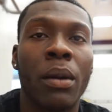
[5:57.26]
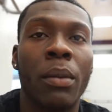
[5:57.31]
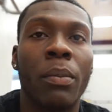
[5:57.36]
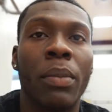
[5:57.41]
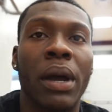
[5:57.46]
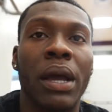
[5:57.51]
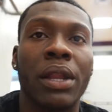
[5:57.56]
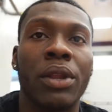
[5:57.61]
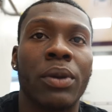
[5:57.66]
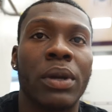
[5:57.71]

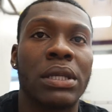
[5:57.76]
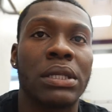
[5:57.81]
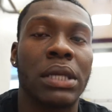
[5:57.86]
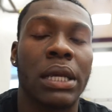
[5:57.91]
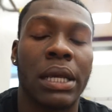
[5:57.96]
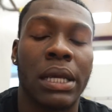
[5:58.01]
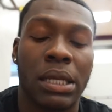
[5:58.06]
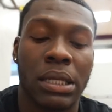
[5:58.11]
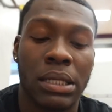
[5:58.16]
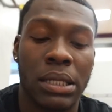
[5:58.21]
But anyways,
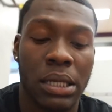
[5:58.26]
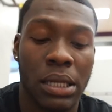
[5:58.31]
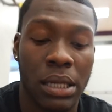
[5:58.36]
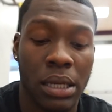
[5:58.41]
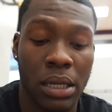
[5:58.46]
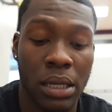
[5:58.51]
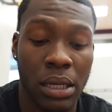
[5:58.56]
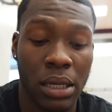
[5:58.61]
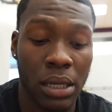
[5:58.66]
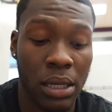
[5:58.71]
guys,
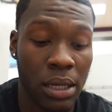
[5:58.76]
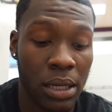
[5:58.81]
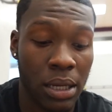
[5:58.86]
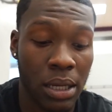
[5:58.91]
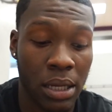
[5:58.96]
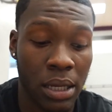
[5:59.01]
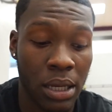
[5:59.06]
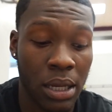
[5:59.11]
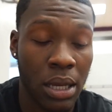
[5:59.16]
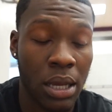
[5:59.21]

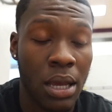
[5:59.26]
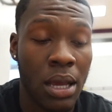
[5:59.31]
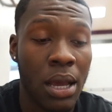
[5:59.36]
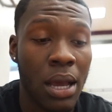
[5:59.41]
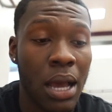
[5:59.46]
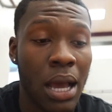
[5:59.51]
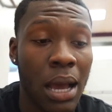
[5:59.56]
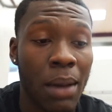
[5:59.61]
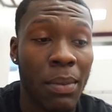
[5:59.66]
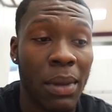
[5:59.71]

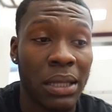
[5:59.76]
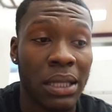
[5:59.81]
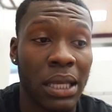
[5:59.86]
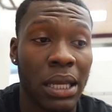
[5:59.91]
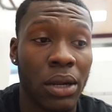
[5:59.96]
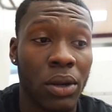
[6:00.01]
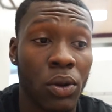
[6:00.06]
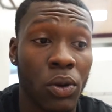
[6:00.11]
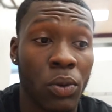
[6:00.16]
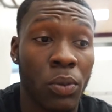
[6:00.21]
I'm about to
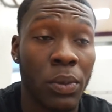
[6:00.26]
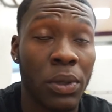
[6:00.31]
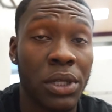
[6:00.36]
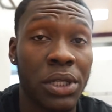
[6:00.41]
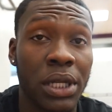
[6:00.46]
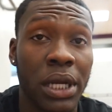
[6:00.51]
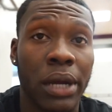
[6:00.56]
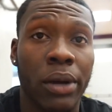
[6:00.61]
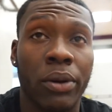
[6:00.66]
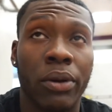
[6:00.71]
head home,
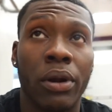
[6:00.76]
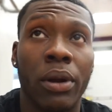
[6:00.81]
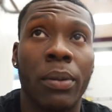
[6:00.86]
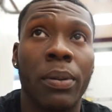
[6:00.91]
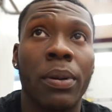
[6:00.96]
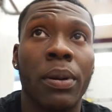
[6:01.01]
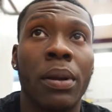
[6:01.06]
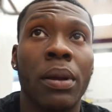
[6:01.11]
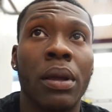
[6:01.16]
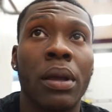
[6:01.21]
shower up,
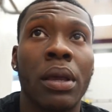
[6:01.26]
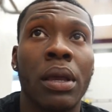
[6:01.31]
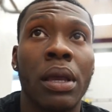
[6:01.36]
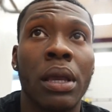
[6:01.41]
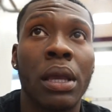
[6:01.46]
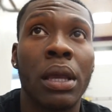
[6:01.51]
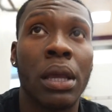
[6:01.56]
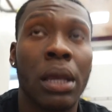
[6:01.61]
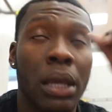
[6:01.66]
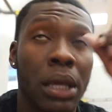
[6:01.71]

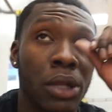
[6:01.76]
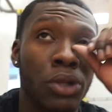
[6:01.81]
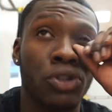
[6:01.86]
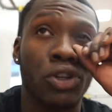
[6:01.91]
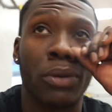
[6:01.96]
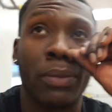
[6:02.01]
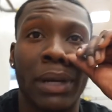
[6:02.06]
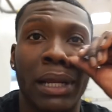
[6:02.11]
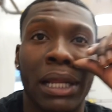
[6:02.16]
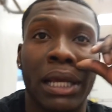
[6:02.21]
enjoy
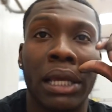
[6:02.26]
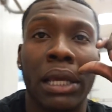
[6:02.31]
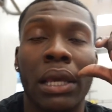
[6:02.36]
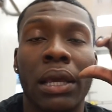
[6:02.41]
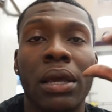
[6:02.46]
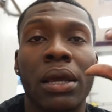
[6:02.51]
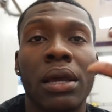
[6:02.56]
my night.